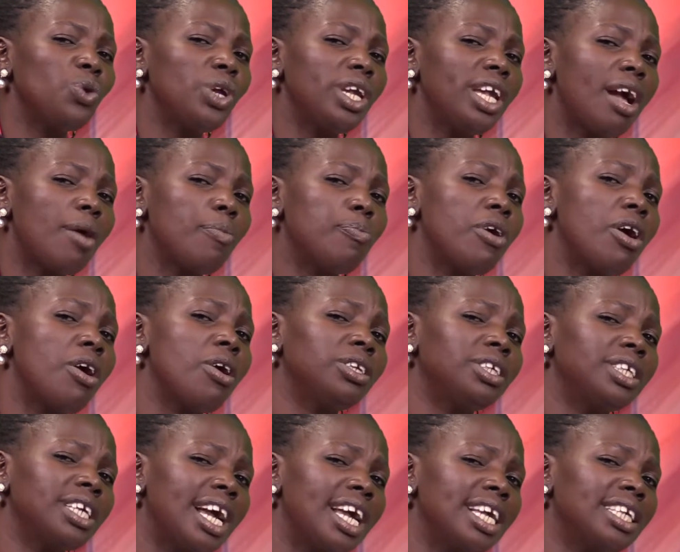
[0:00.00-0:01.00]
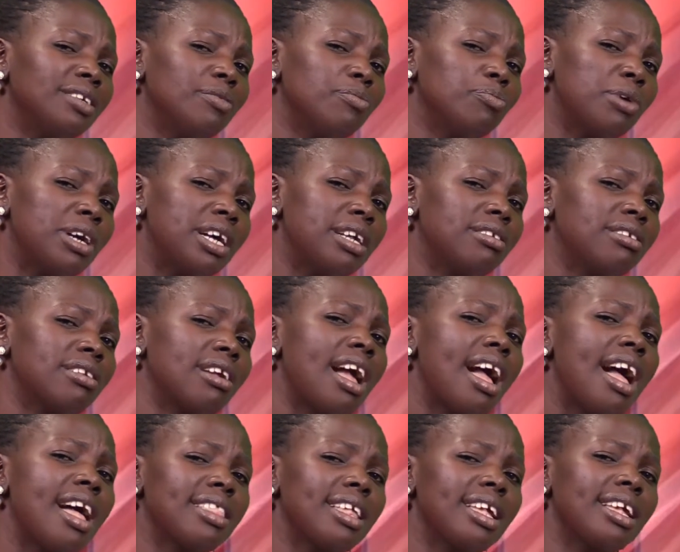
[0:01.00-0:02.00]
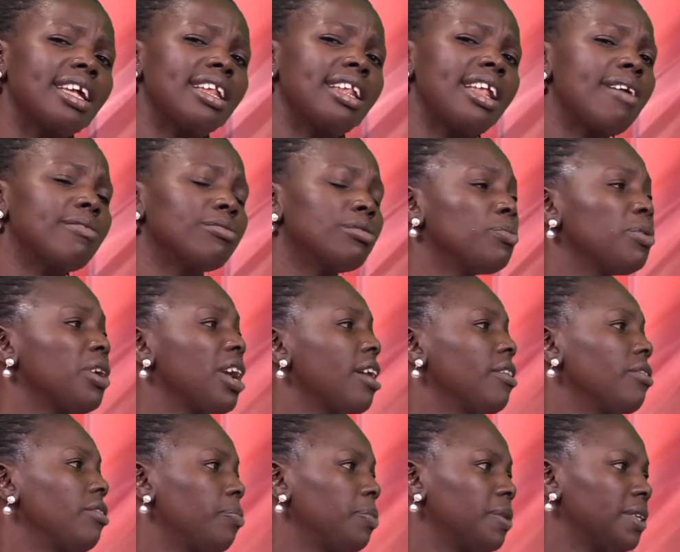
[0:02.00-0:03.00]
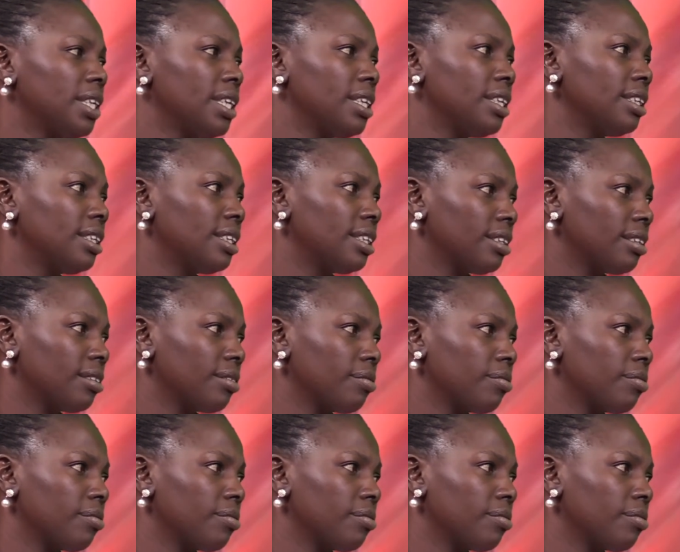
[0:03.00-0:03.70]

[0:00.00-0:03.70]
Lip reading: We are prioritizing, but I think it has to be 100%.